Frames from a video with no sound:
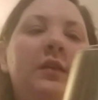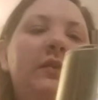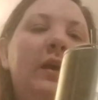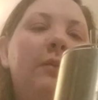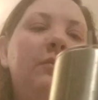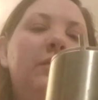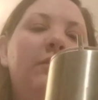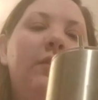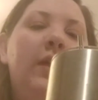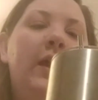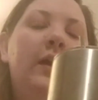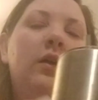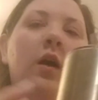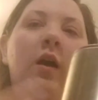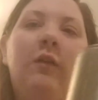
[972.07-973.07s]
these types of
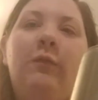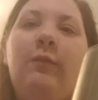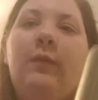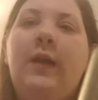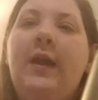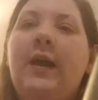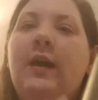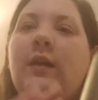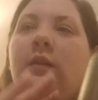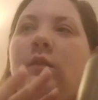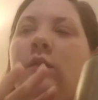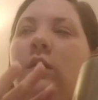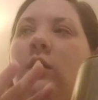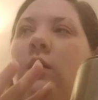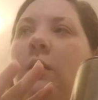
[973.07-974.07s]
like
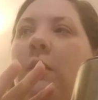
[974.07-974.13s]
off-brand